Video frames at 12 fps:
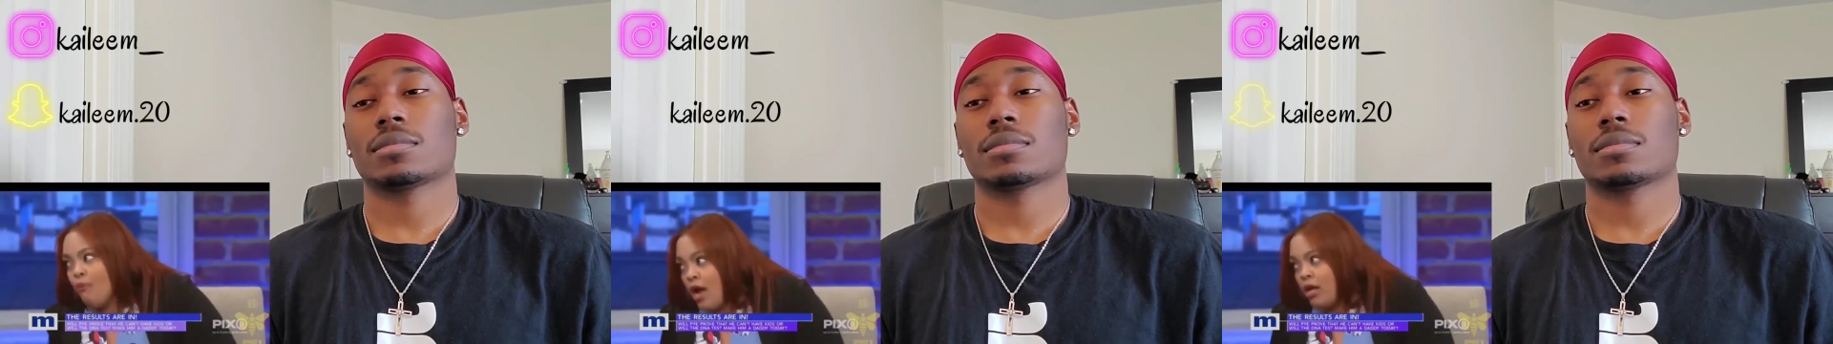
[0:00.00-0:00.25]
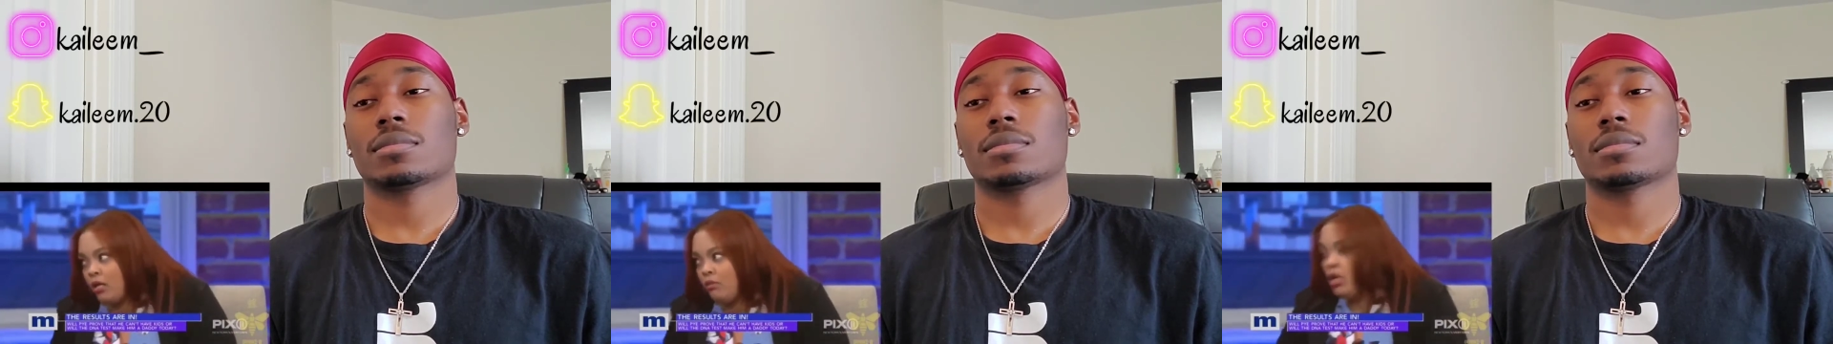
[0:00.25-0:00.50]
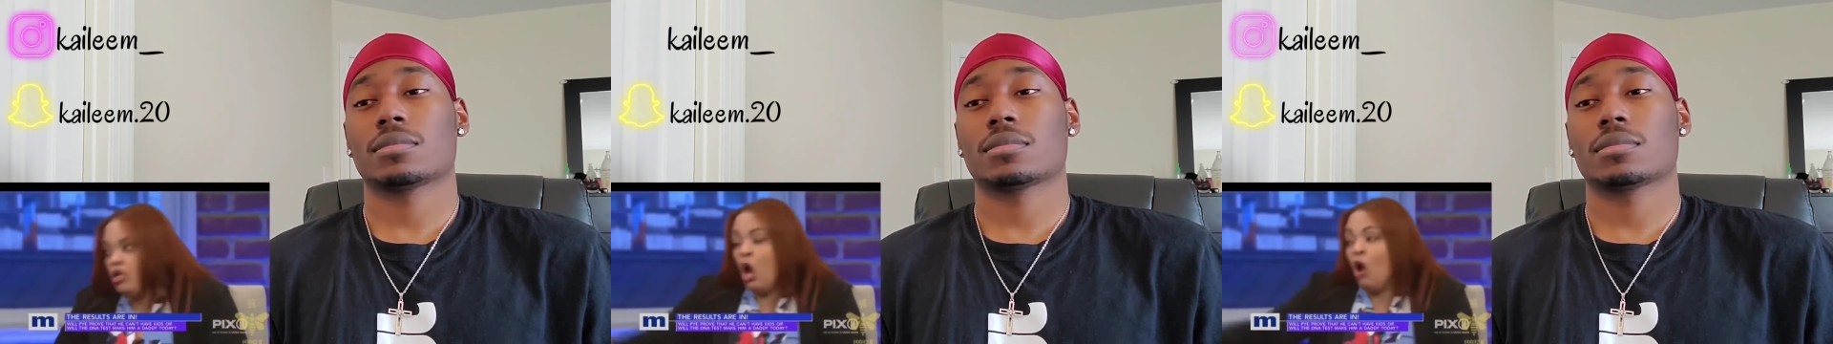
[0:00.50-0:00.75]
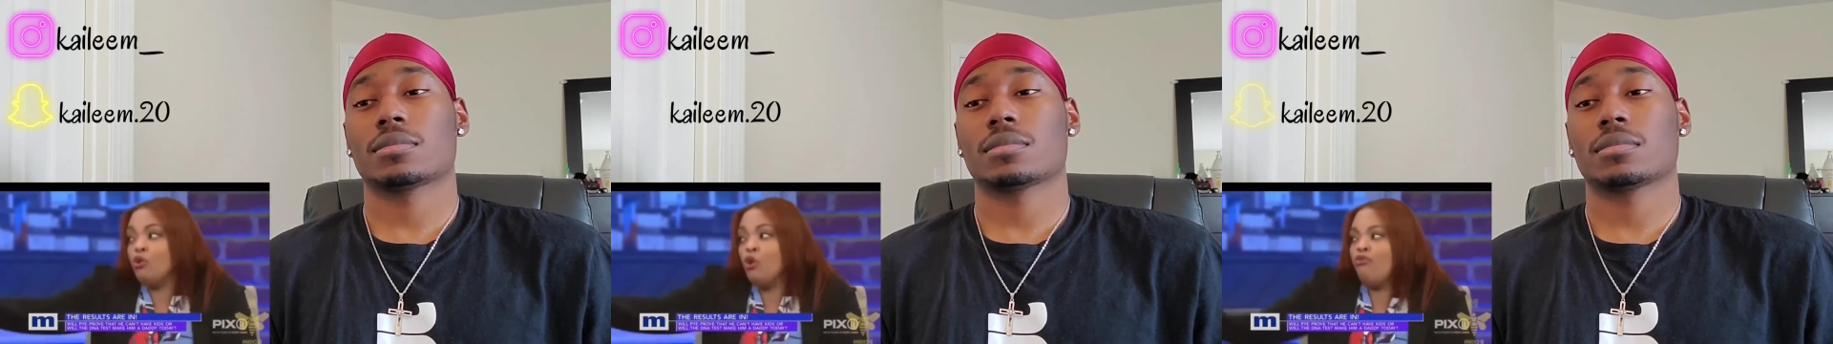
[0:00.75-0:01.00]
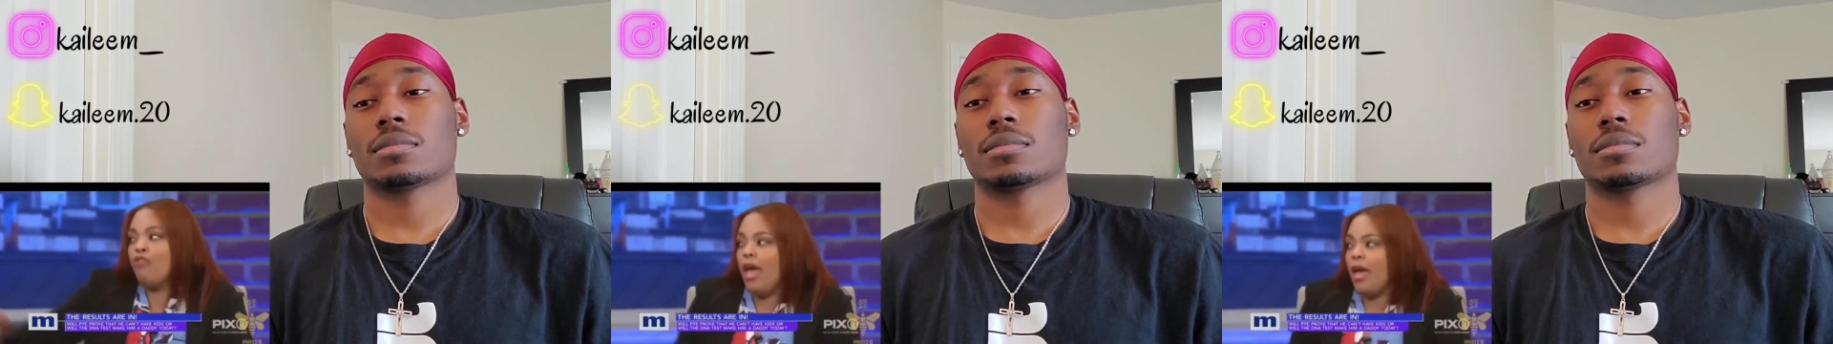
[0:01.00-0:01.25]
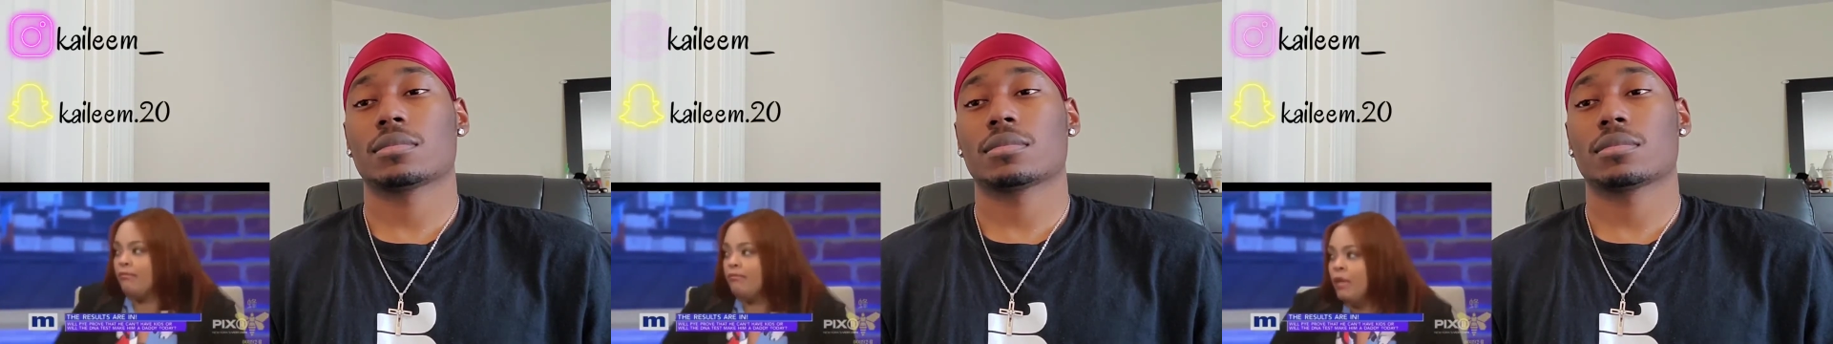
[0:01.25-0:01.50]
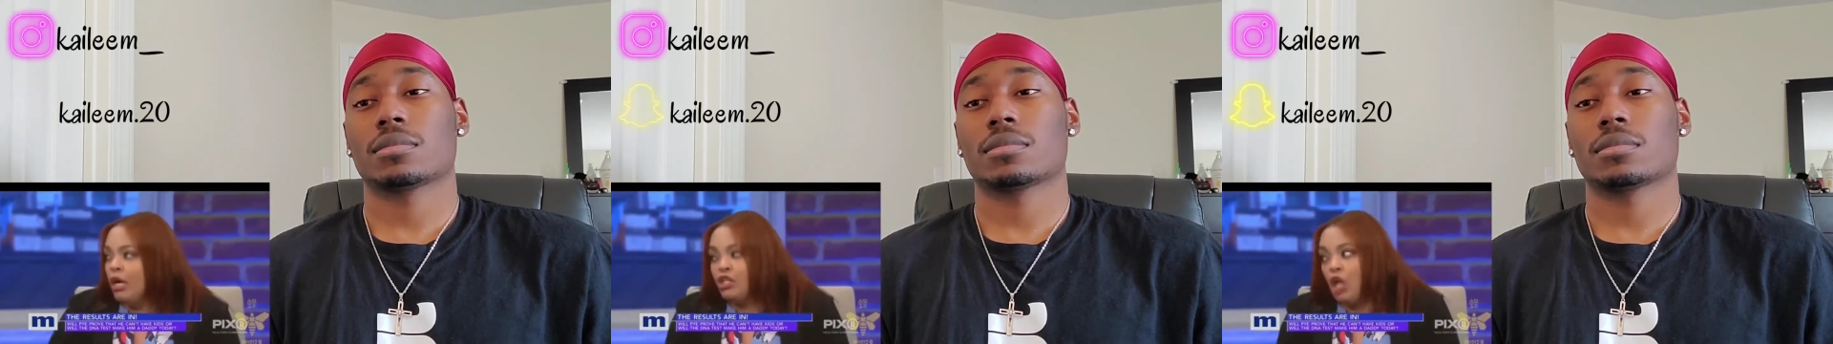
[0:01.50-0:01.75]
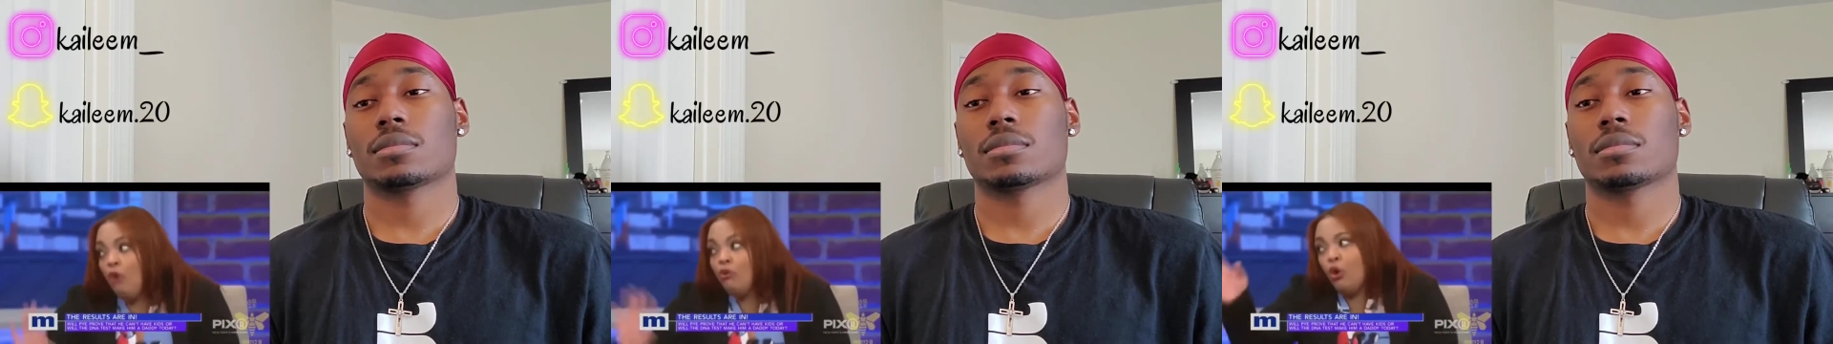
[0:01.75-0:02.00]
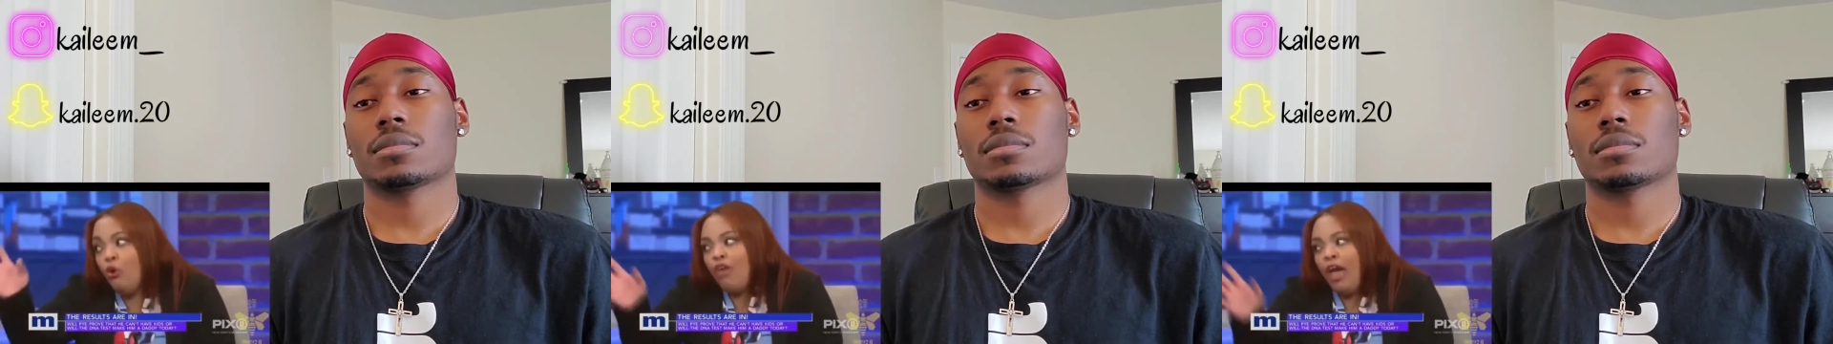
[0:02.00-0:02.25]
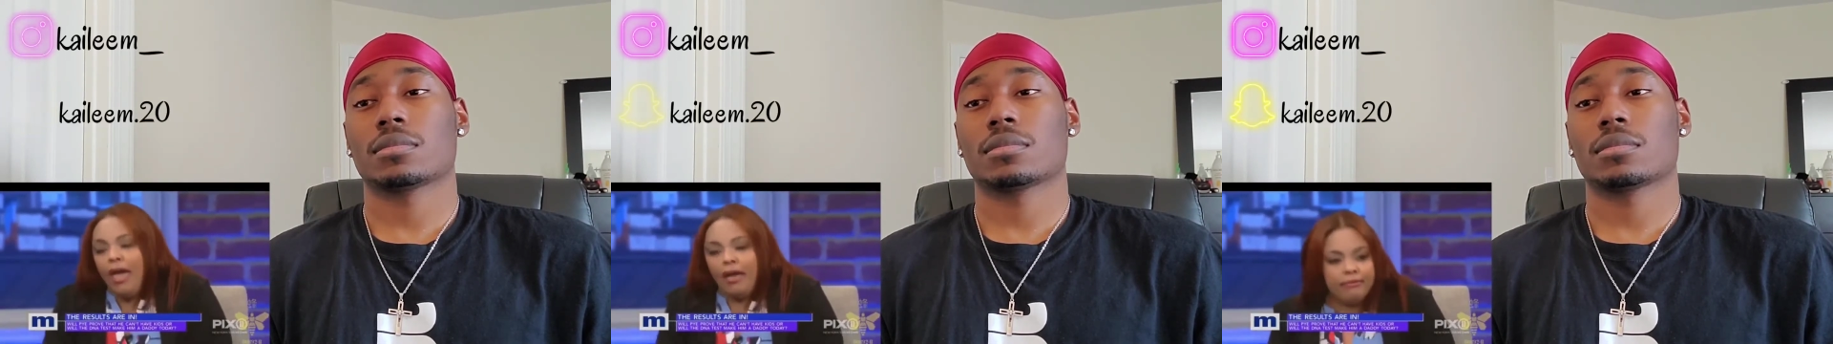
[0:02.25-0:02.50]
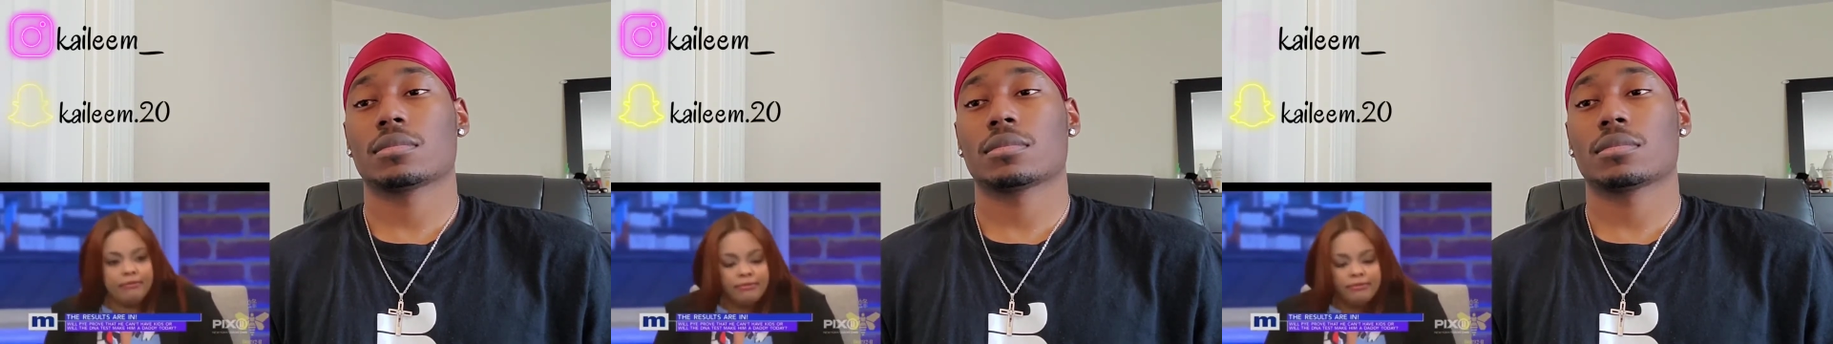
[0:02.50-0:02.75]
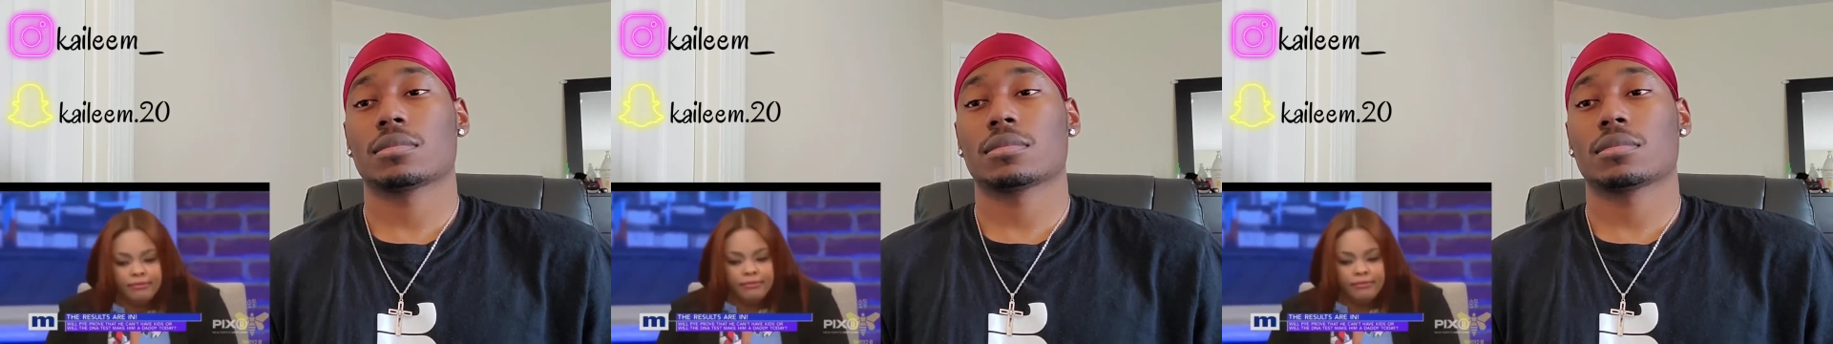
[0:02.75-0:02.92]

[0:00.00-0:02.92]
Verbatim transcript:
Speaker 1: them you're pregnant. Don't do that. Don't do that.